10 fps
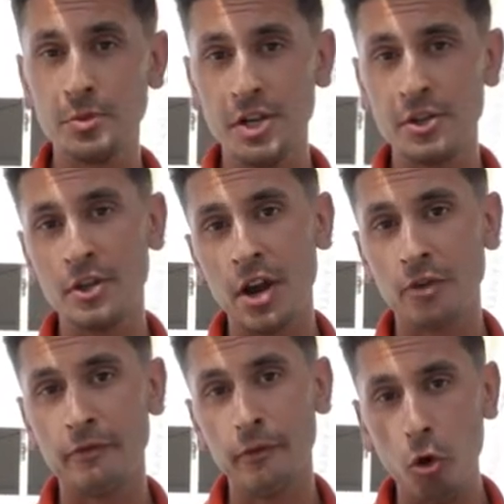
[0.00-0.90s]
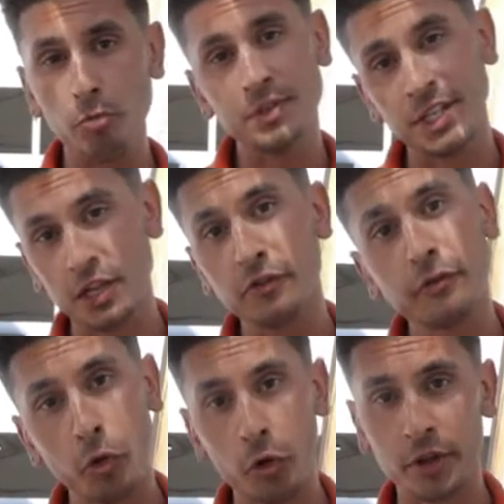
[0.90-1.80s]
be their foam teak
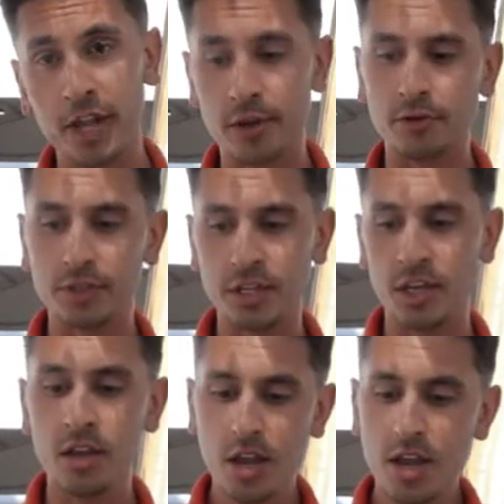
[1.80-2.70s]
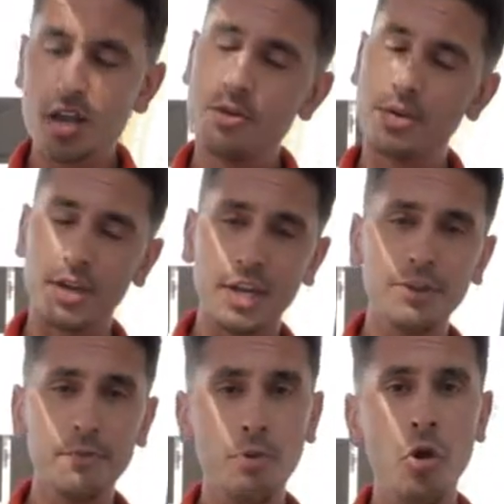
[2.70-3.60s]
flooring that you see. You can get
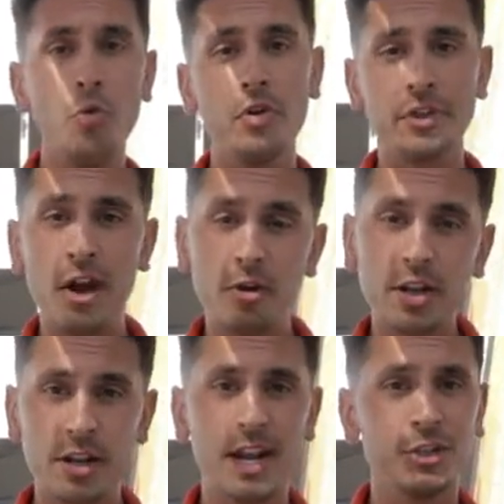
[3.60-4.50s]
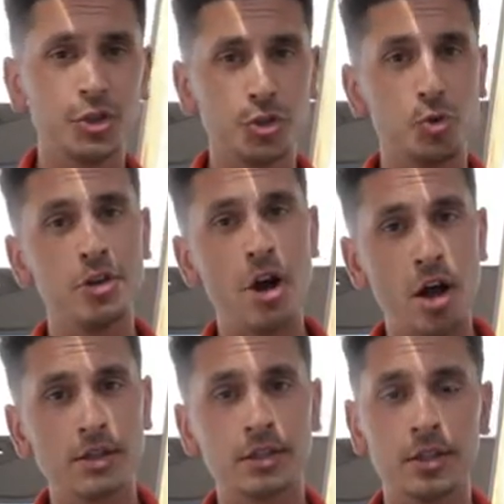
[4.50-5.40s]
the boat without it and just do a
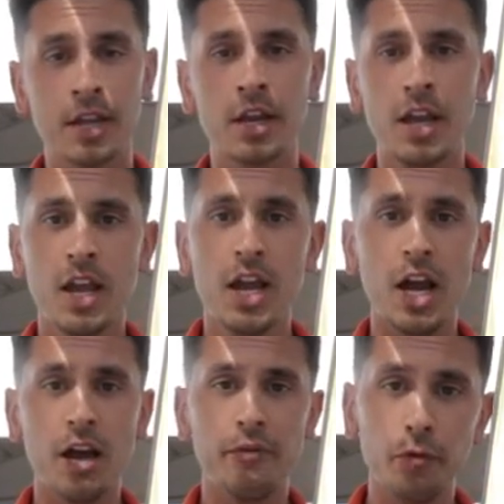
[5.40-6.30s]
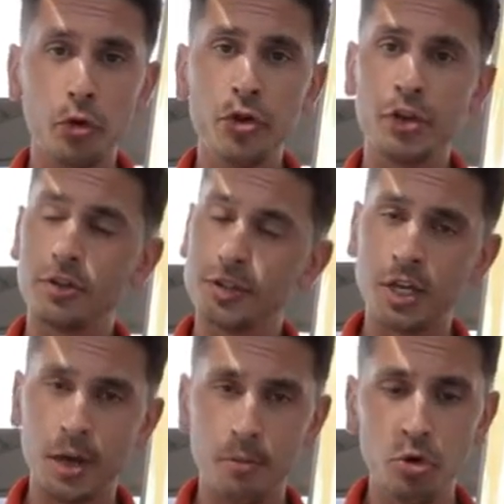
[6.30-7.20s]
non-slick uh, floor that you'd see
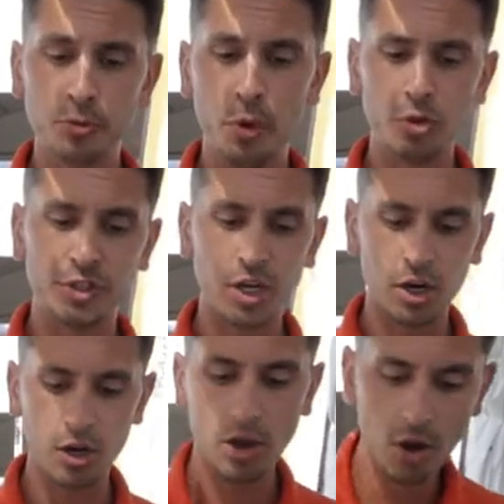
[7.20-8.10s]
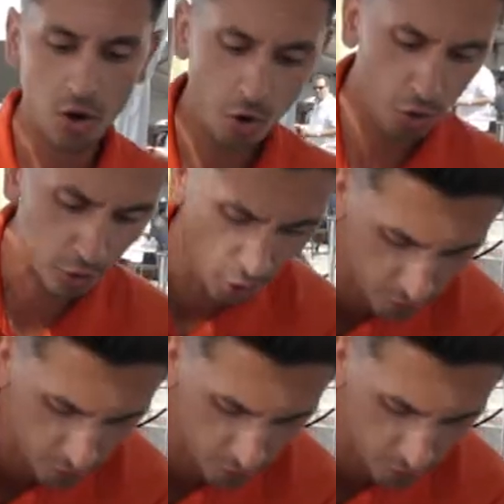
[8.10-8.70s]
on most boats here, or go